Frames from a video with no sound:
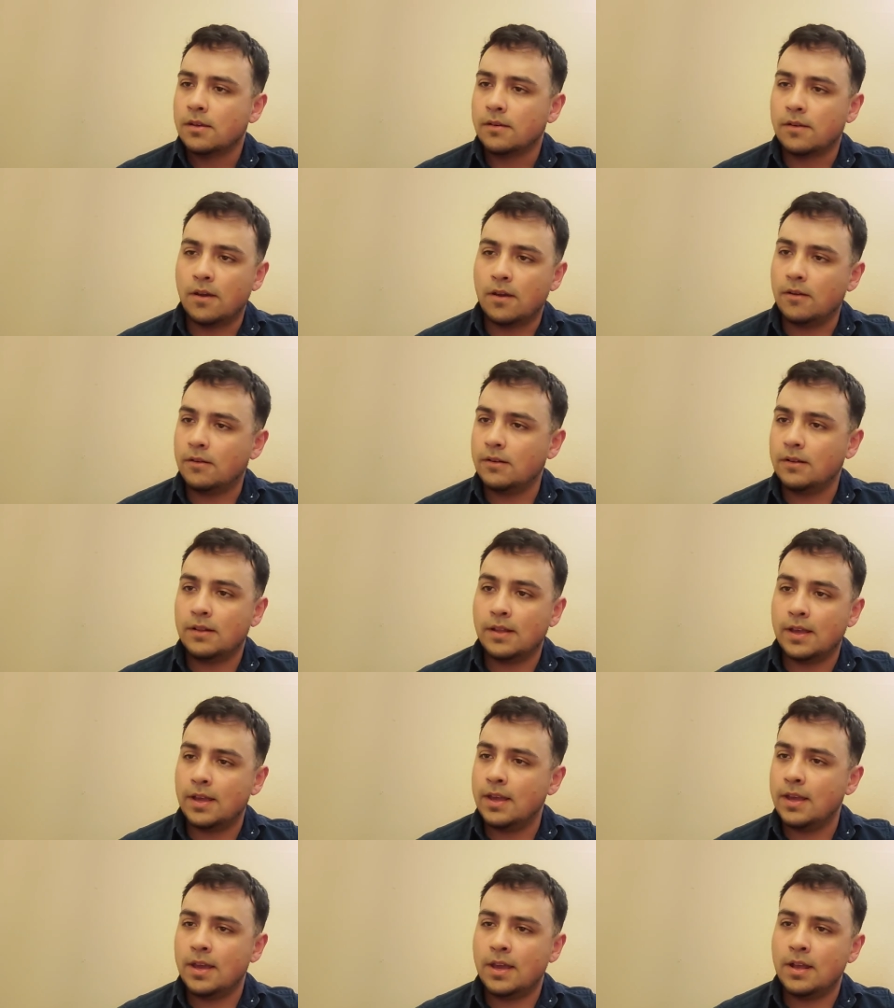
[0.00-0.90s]
Gonna
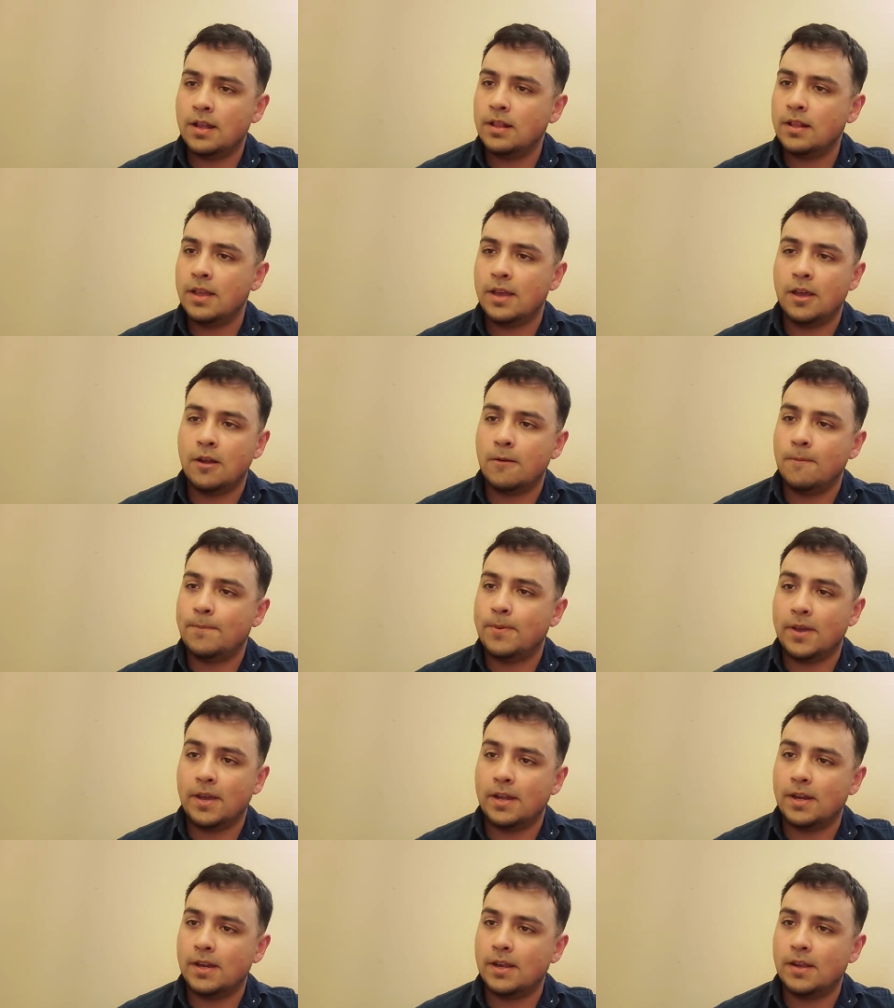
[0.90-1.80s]
lay a little
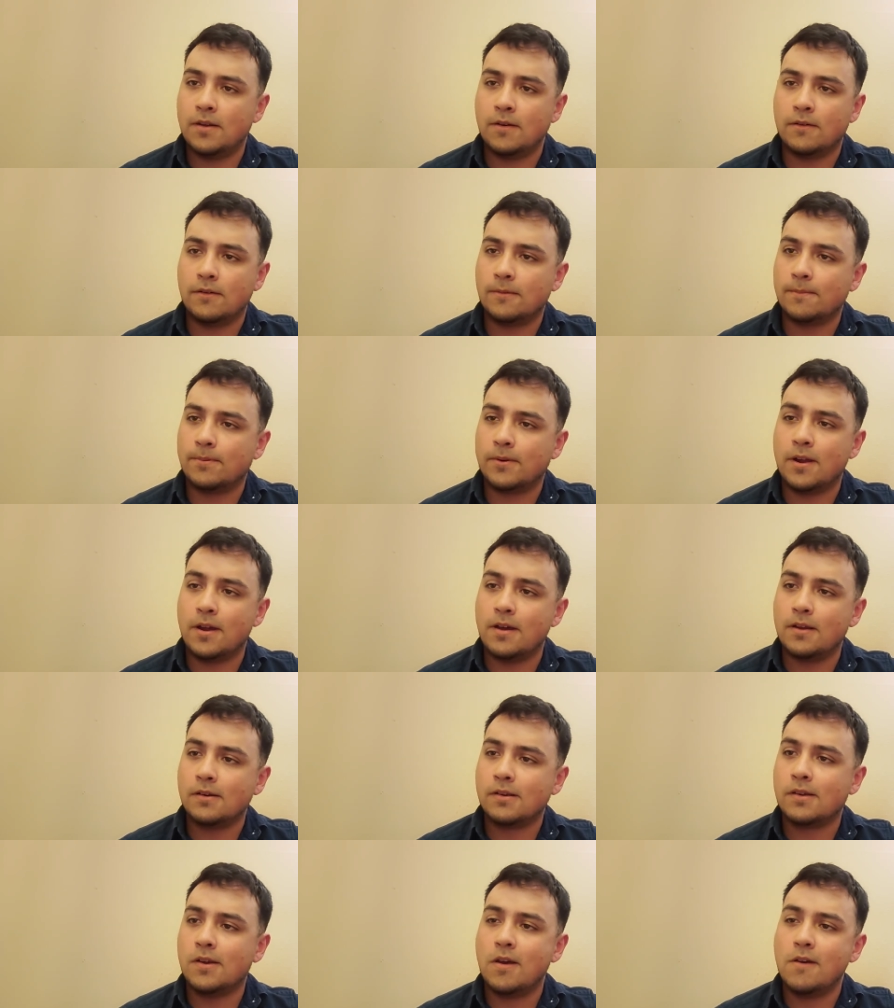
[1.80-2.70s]
pity on a
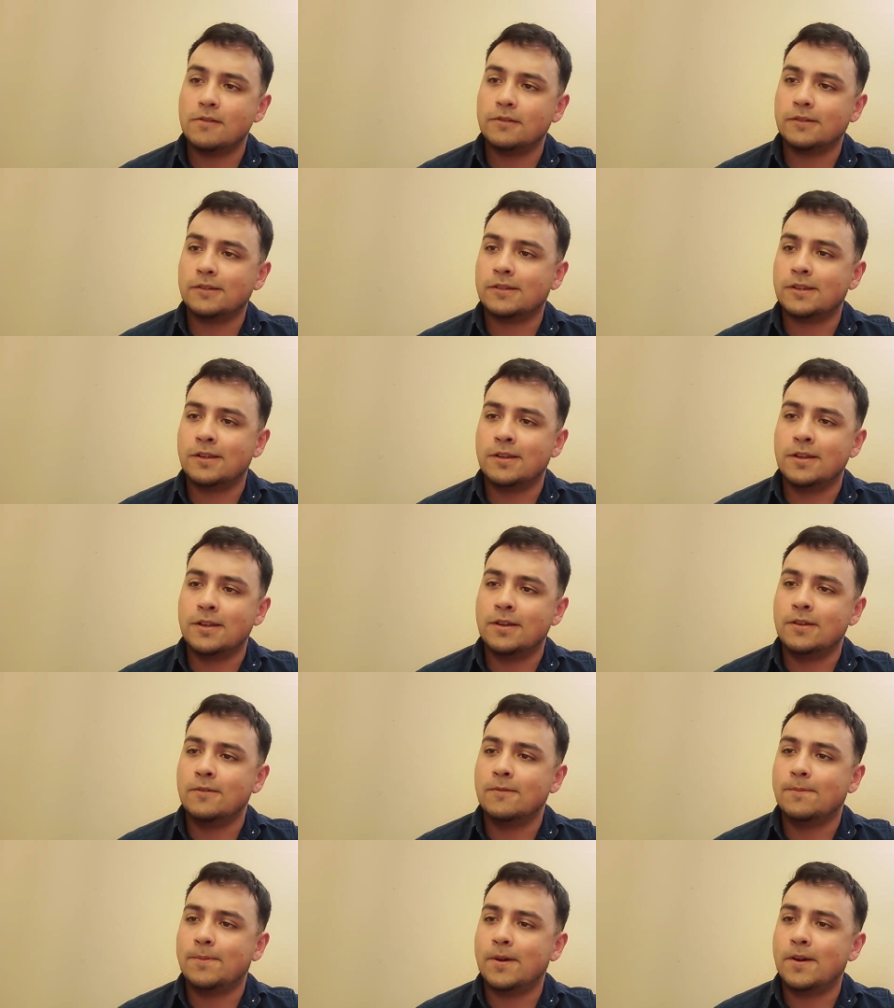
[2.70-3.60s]
prodigal
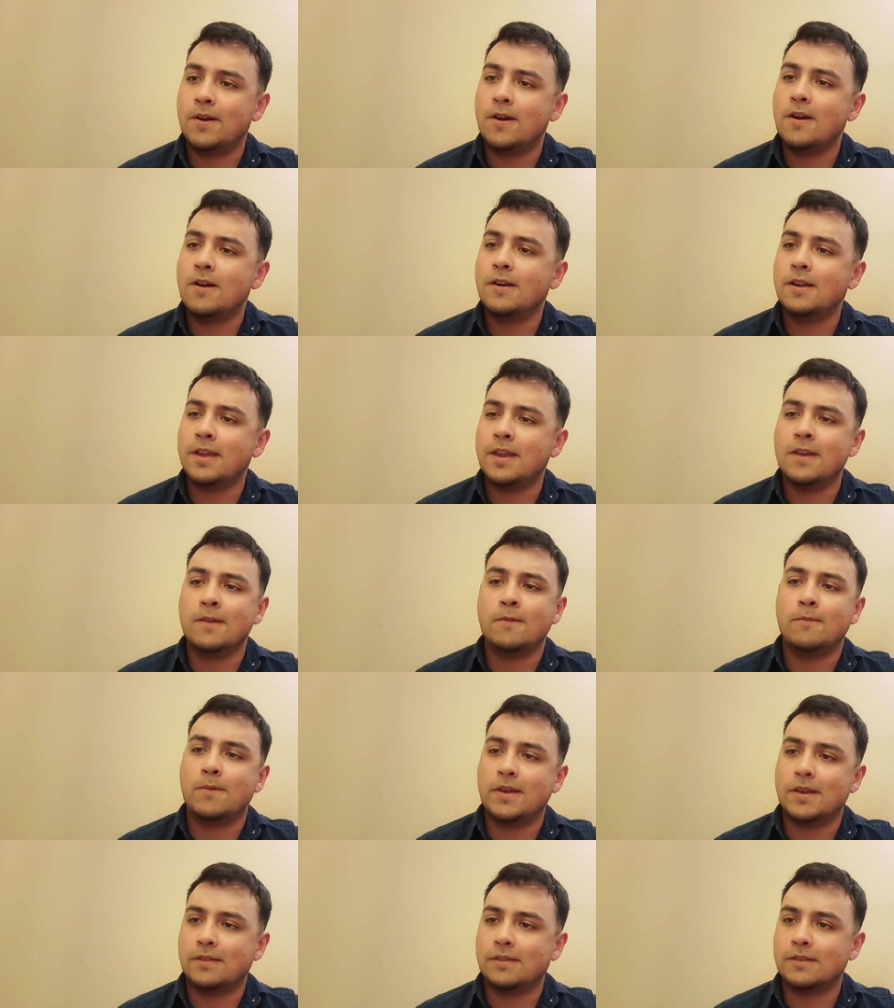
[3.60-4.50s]
son
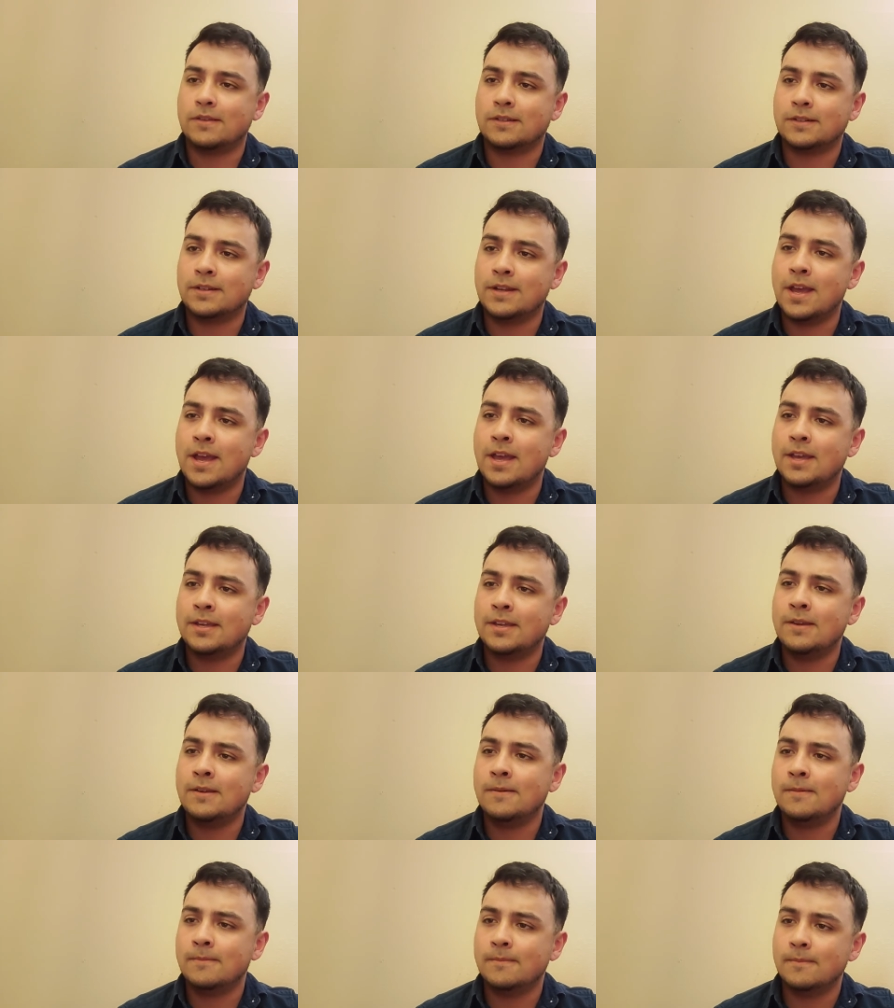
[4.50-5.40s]
parted with his
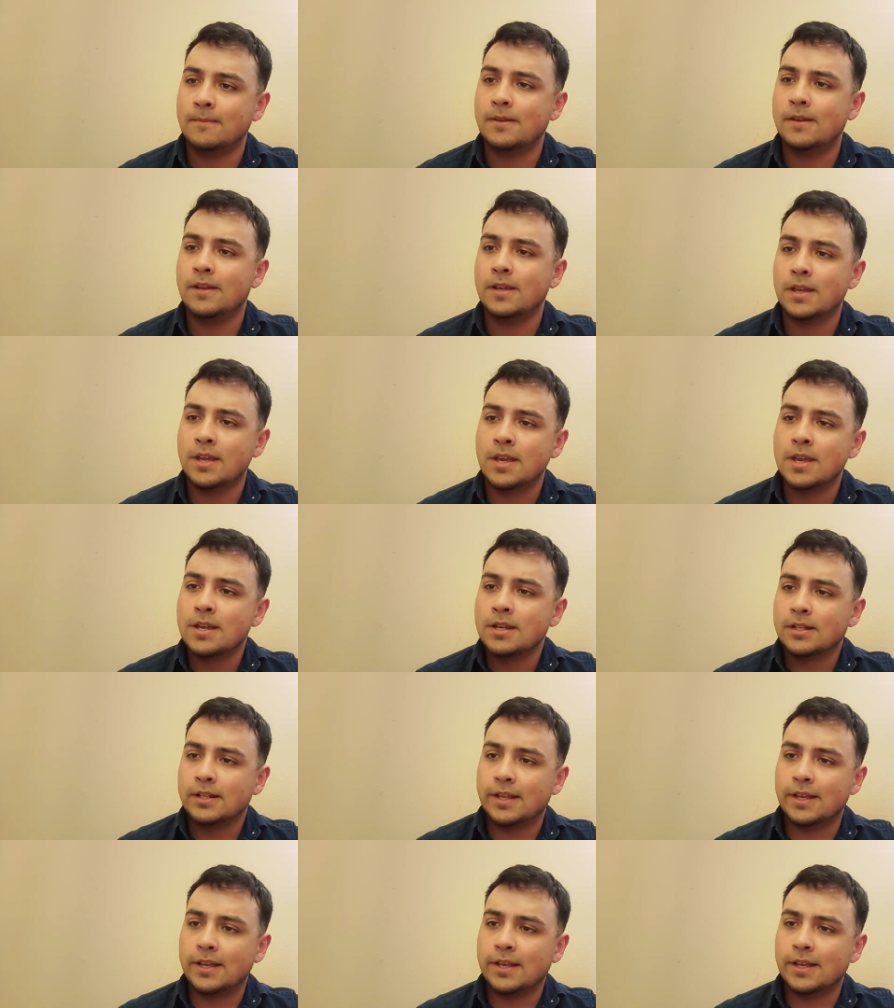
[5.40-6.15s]
name.